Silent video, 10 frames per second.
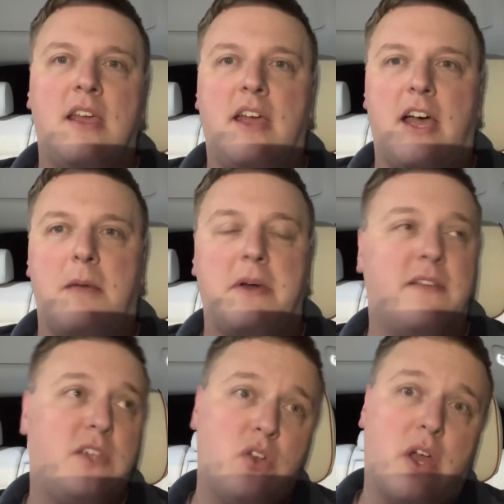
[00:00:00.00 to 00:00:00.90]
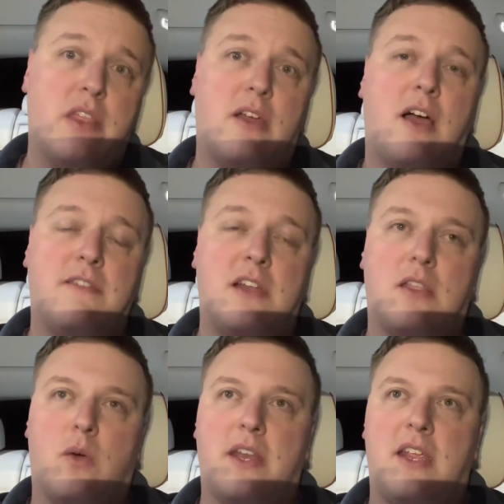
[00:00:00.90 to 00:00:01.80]
But if you know of
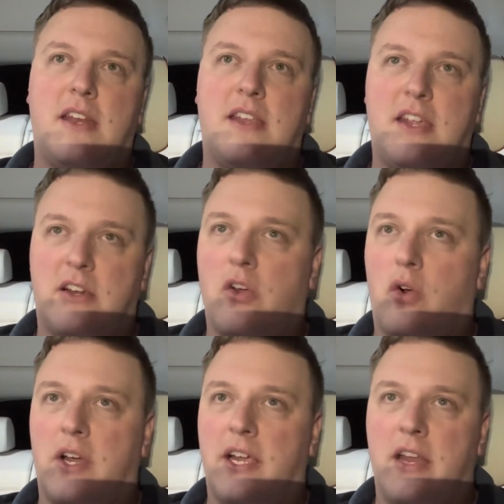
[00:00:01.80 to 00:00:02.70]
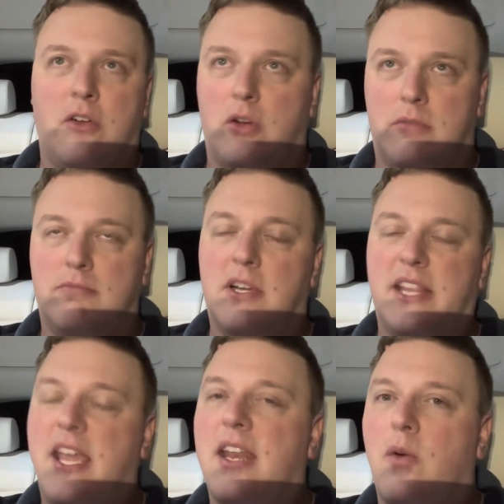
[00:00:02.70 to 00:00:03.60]
another one here in Oregon, or
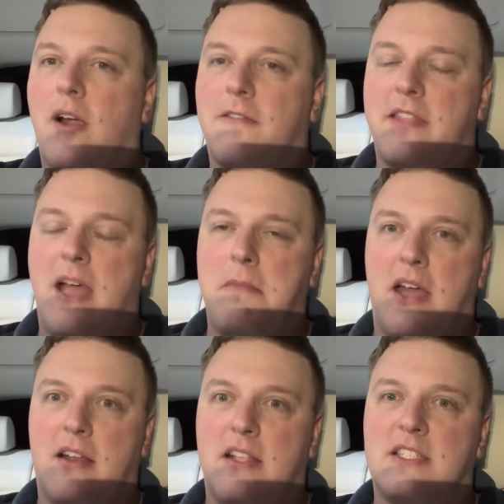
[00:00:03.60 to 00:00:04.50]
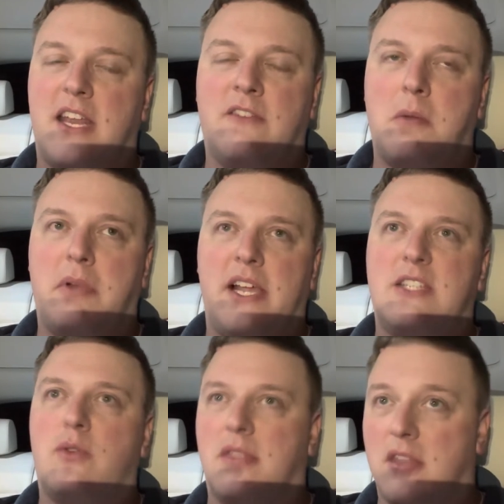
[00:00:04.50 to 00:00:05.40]
really anywhere for that matter, that's getting
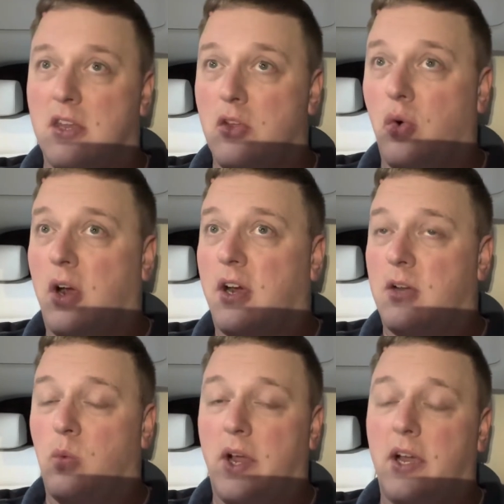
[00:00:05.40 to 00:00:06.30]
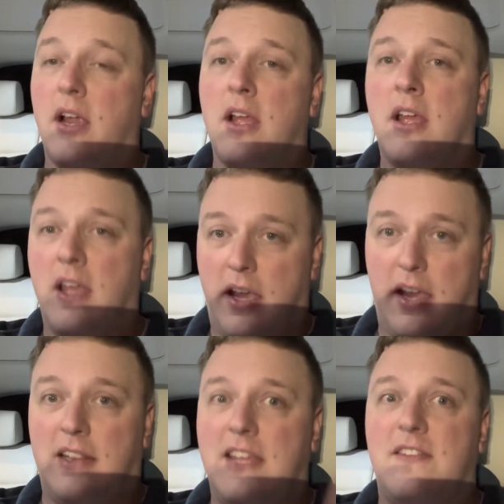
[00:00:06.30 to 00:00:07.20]
replaced with the new hardware,
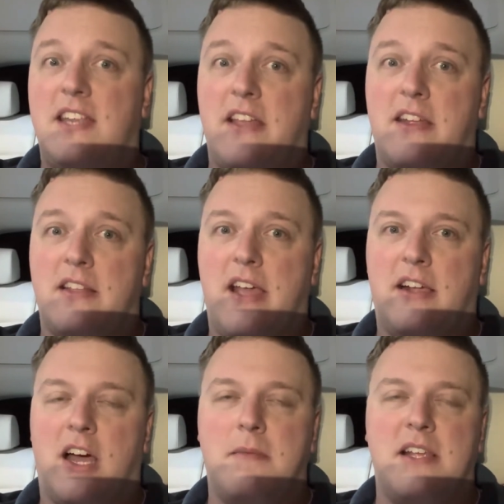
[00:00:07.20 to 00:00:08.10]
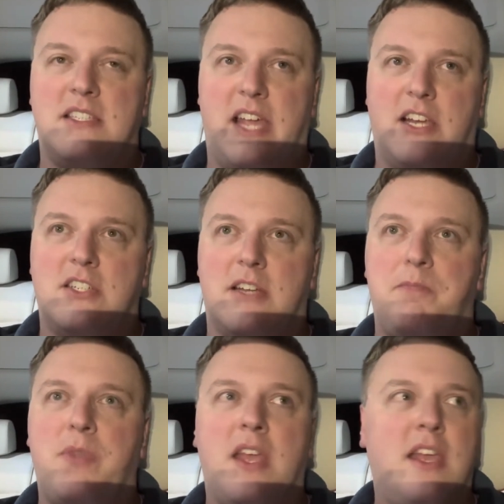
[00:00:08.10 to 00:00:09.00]
leave it down there in that comment
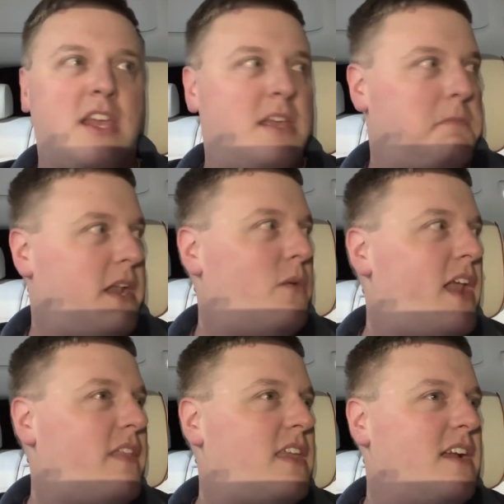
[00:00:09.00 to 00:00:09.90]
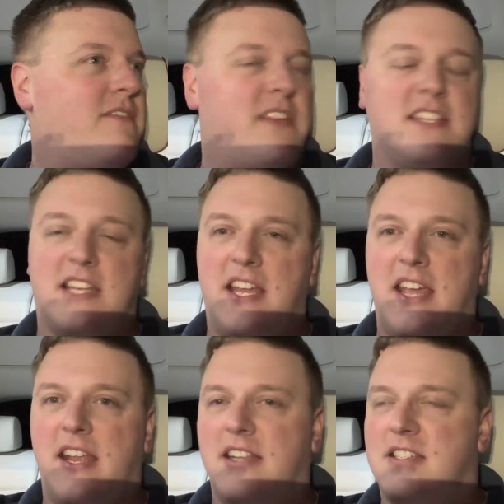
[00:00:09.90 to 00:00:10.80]
section. But I went out there and
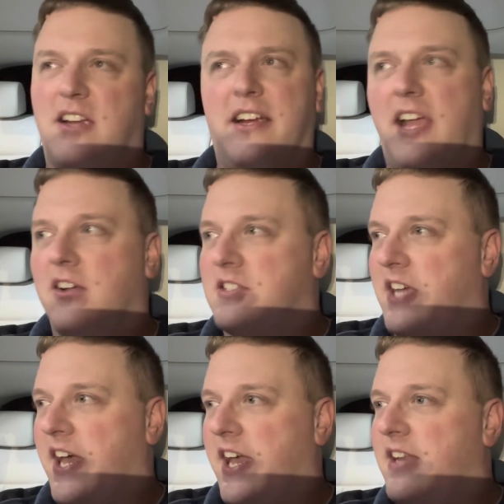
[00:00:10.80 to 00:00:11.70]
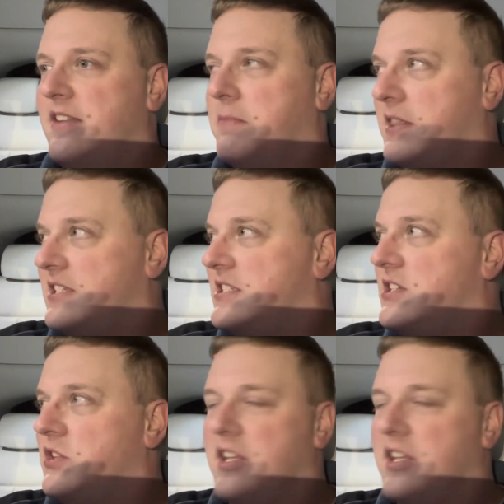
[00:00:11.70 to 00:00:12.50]
visited. It's dark outside, but this is the only